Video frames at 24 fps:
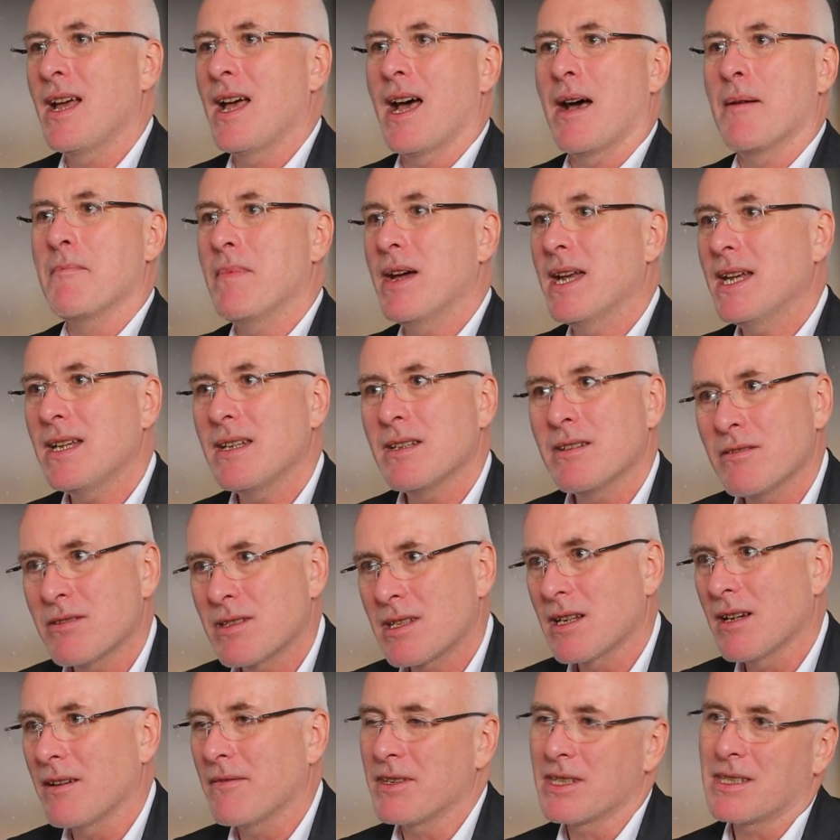and many new
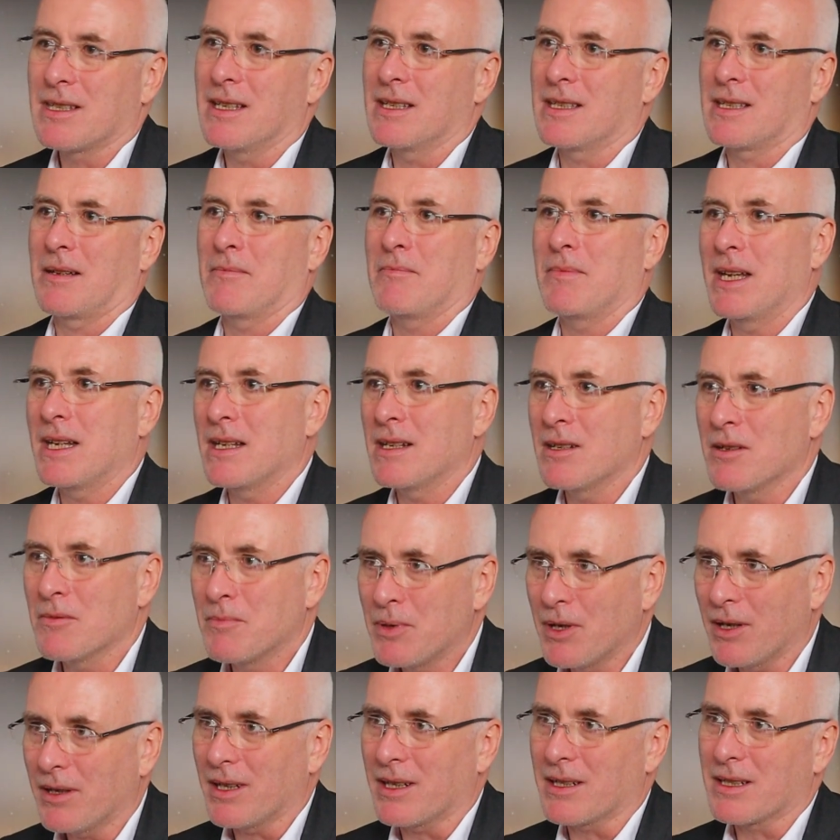services and many new
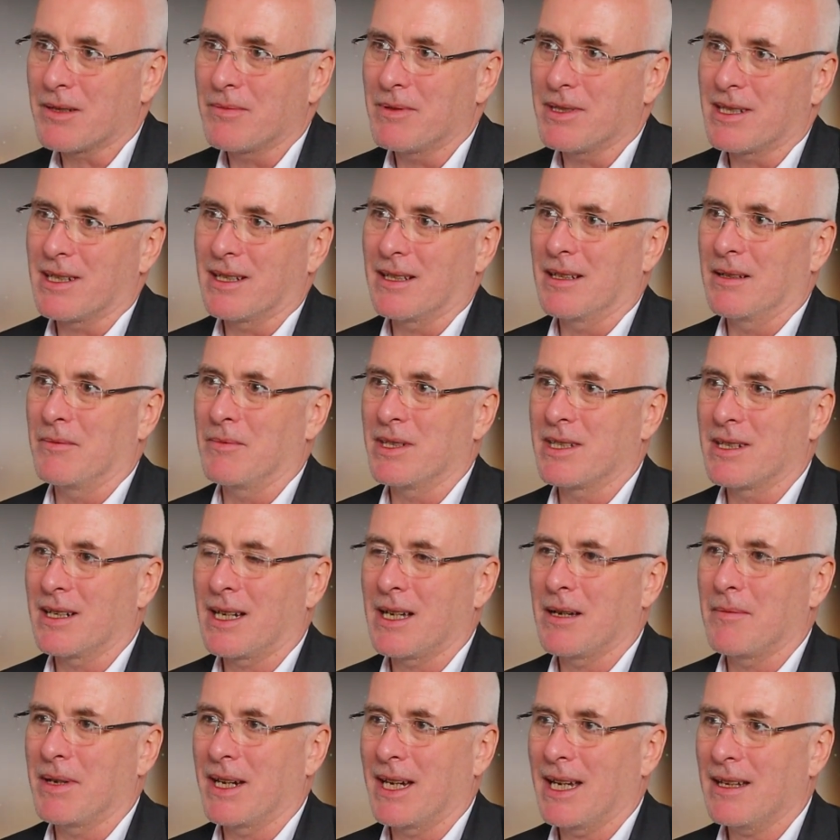products which are
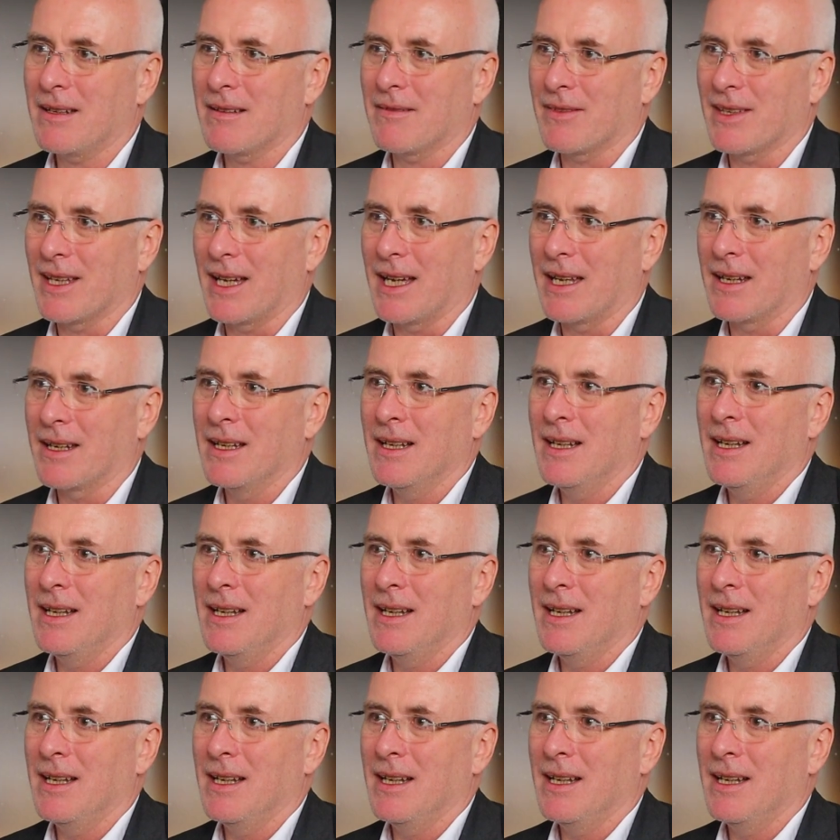coming out of that.